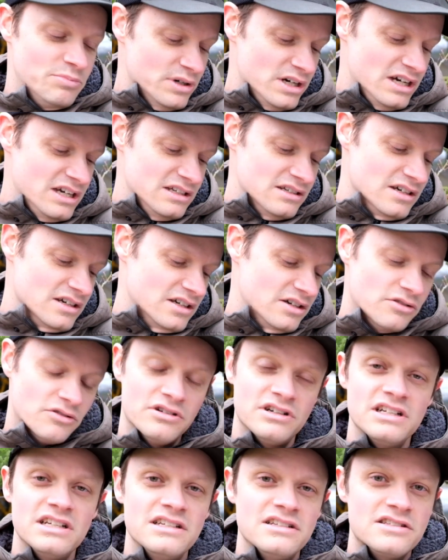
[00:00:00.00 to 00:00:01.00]
But
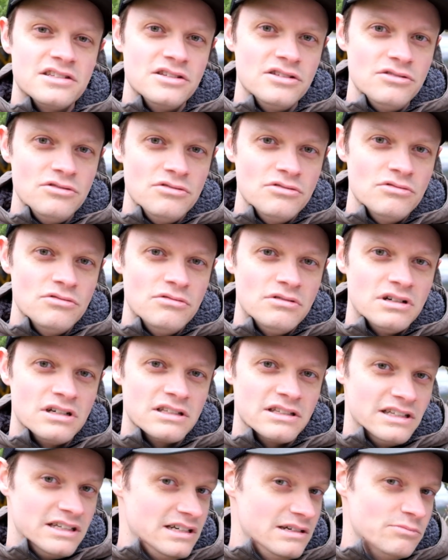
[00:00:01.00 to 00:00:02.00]
according to
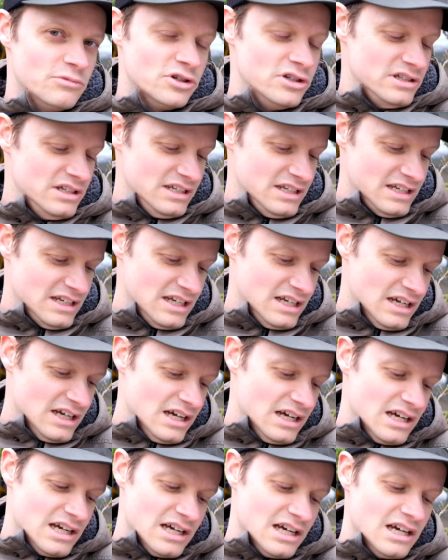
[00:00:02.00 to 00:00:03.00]
Larry Morton,
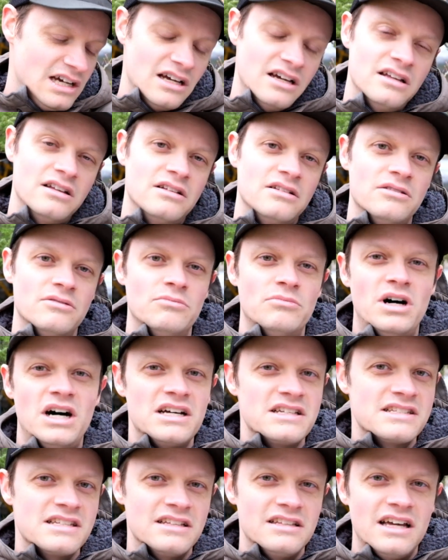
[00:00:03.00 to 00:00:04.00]

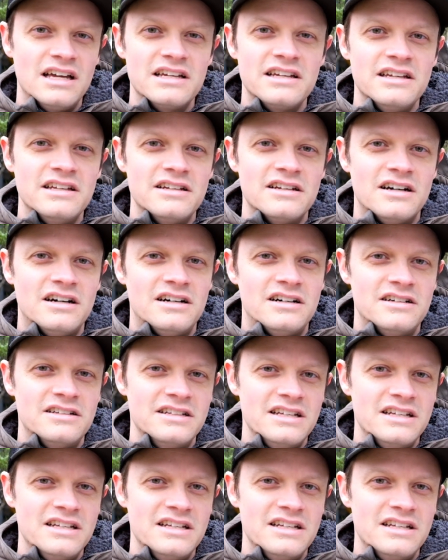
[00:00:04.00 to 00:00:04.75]
moss and lichen on